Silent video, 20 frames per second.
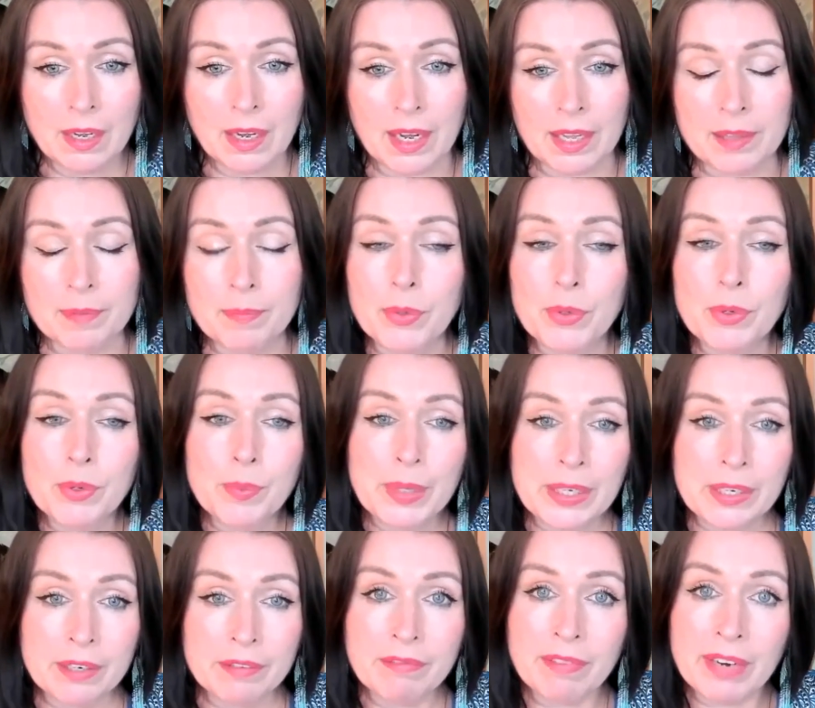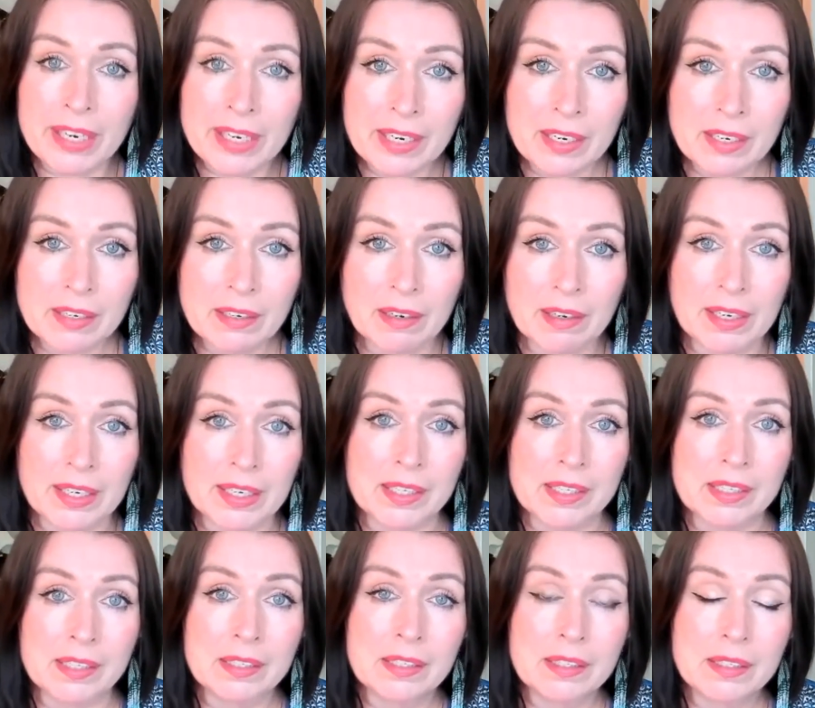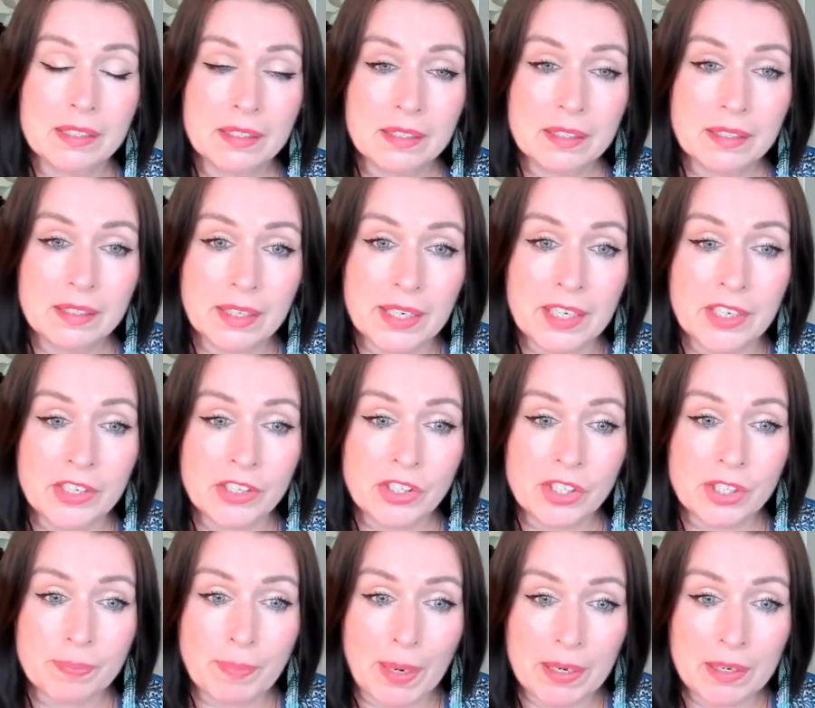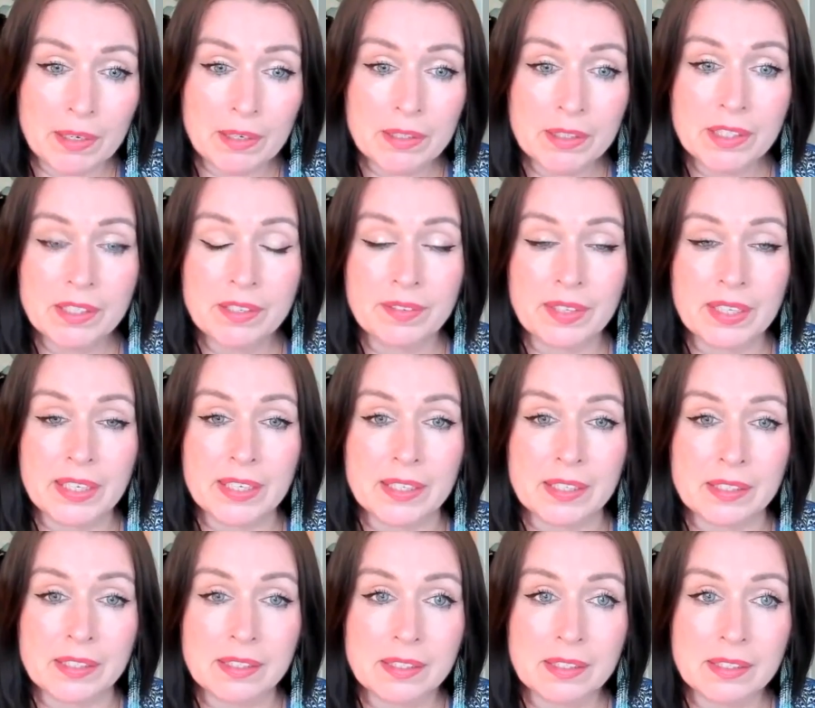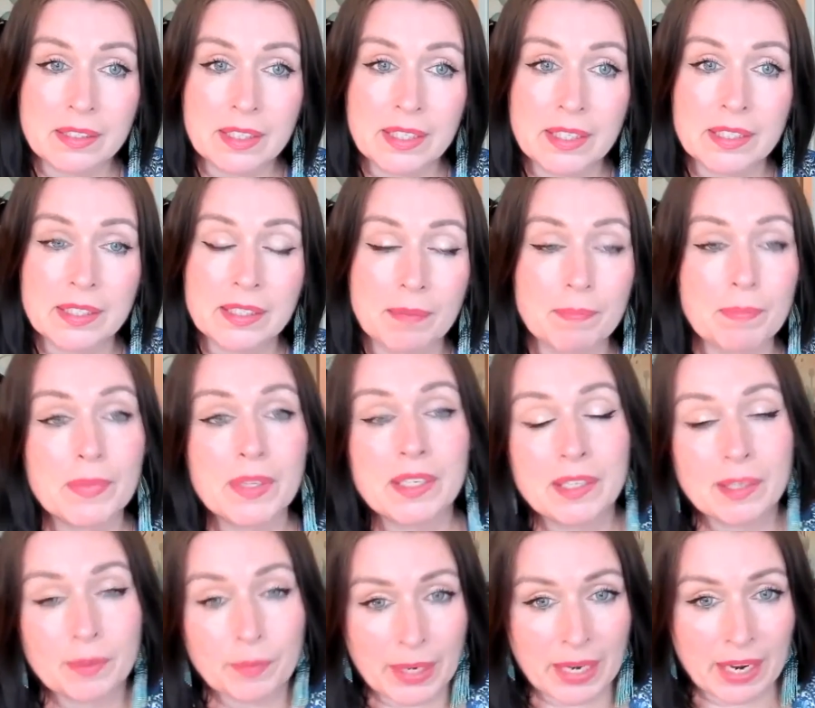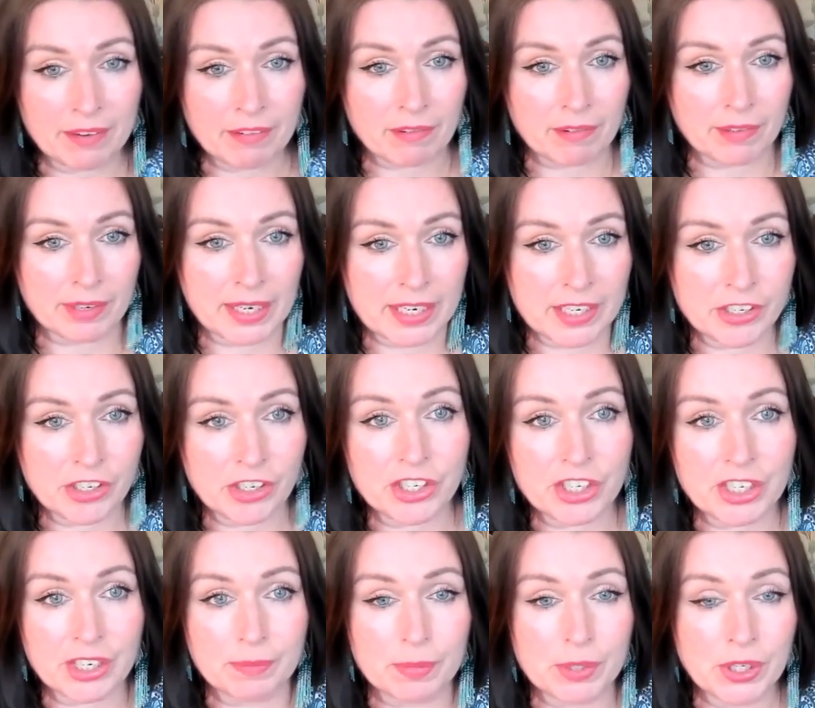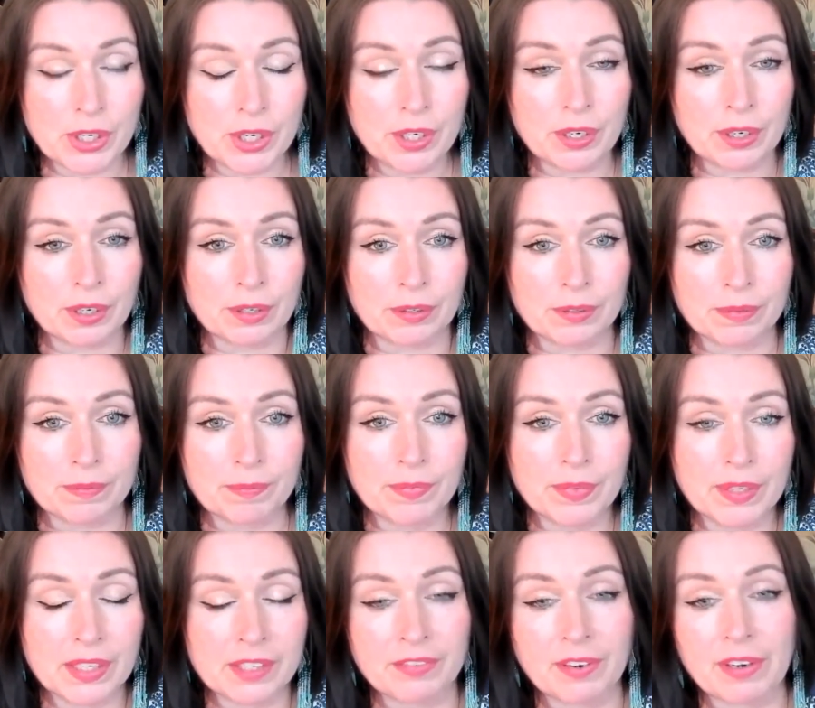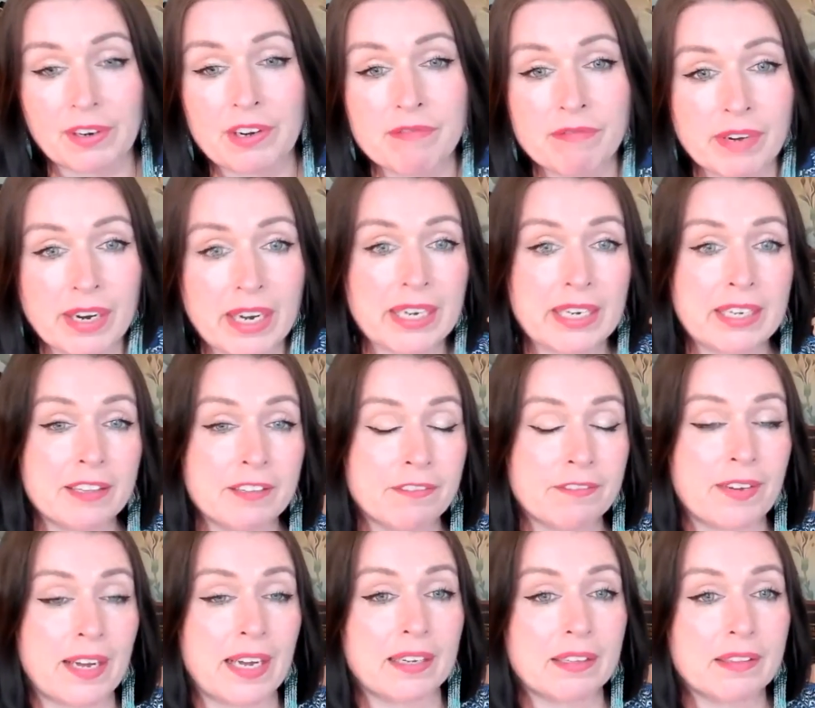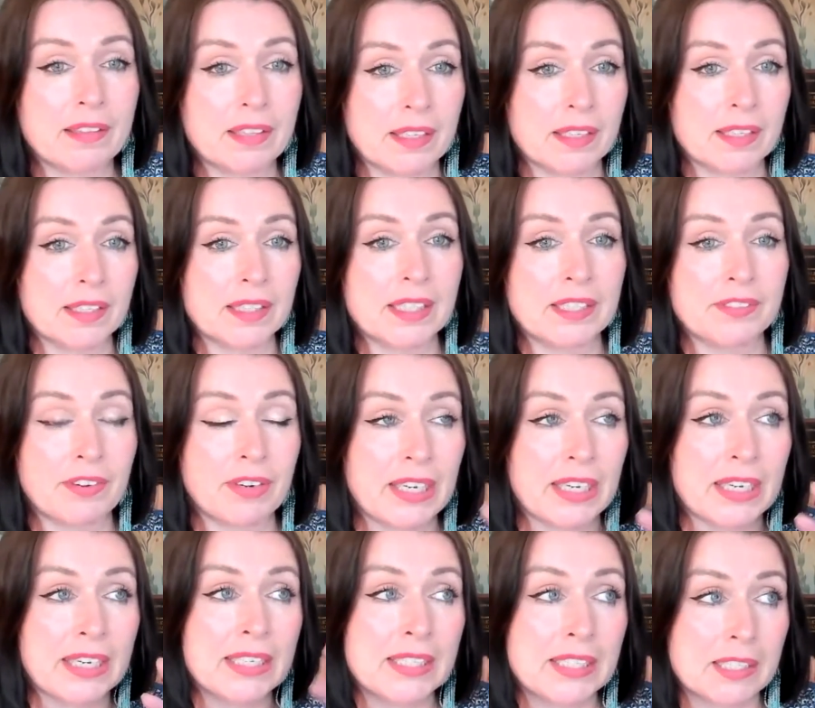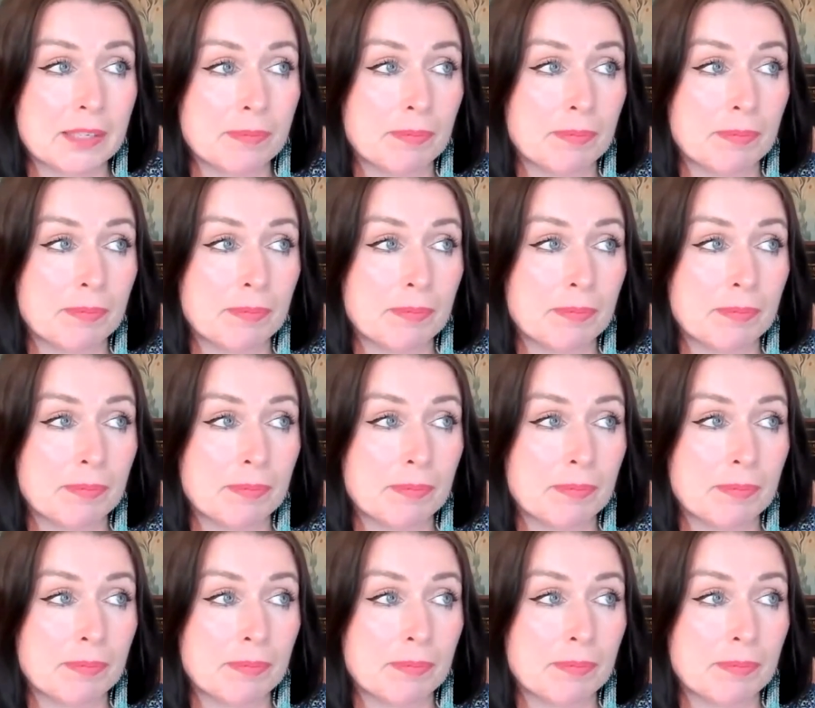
And the more we can recognize each part of this is something that we have a relationship to, it's very rarely the fact that it's very easy to